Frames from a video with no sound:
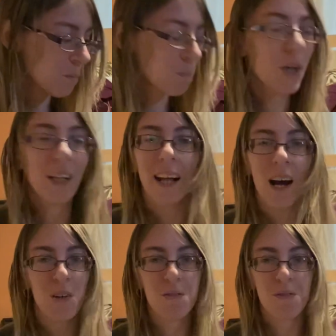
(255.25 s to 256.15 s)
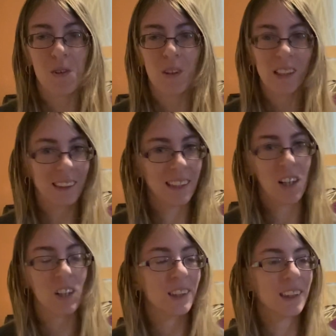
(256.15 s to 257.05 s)
put it out for
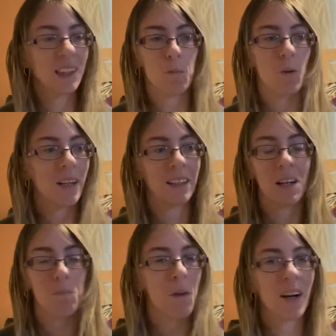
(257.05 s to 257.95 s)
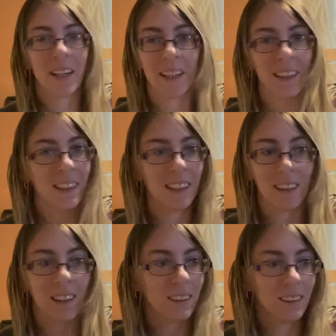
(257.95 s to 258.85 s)
sale, someone bought it
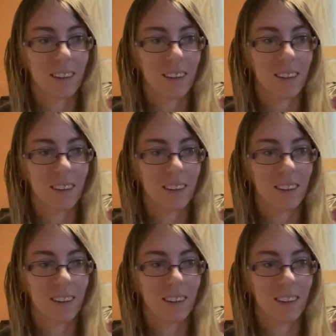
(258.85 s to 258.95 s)
like